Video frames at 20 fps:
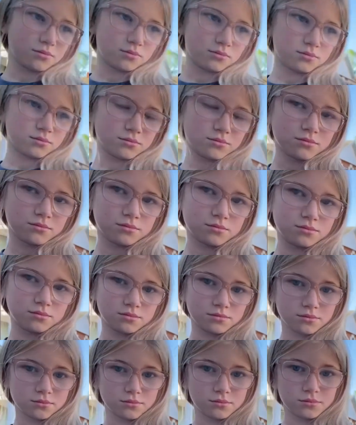now,
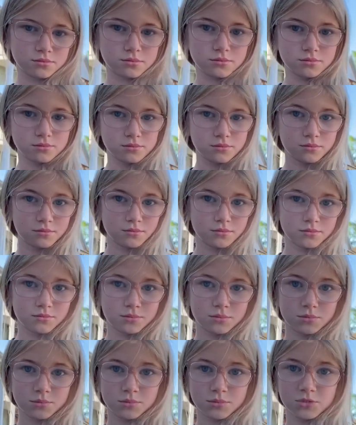
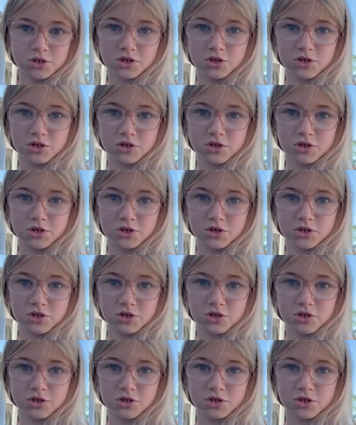I